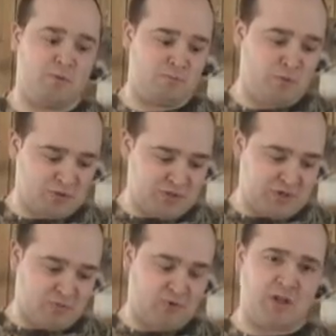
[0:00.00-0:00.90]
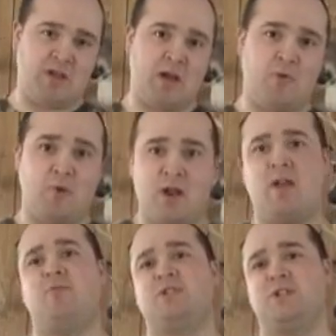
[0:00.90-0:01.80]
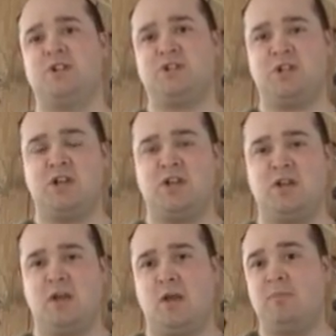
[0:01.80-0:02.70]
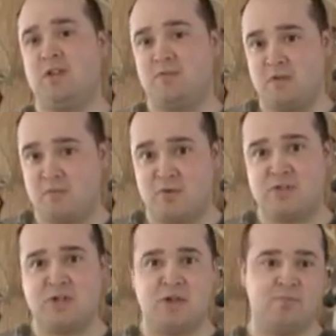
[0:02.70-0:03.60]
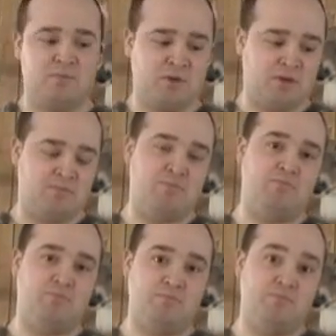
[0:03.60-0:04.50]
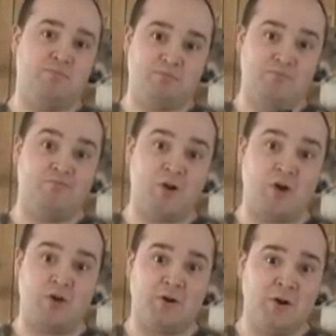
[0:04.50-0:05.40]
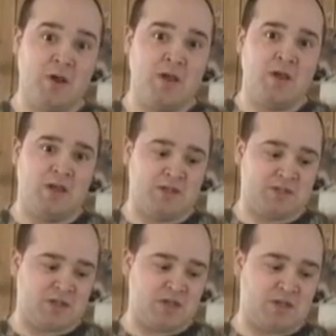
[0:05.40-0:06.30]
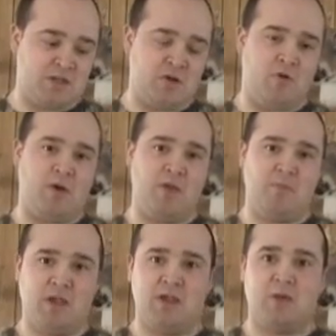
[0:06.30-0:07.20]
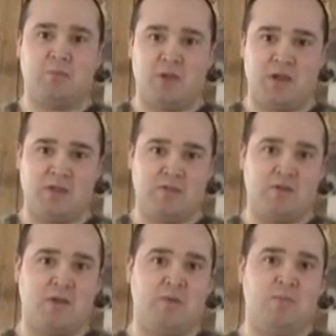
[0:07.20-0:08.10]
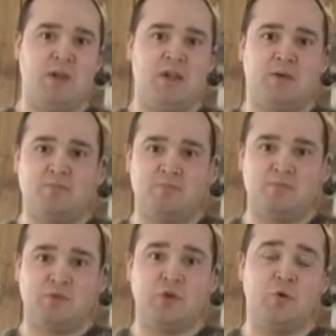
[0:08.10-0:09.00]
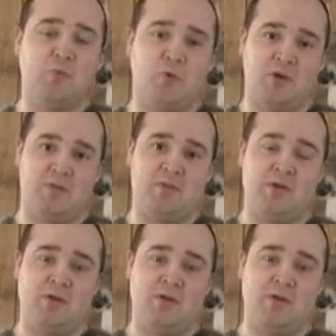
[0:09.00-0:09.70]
Most generally, what I would suggest you get, if you're a first-time hunter, is to get, a medium length and medium tube width.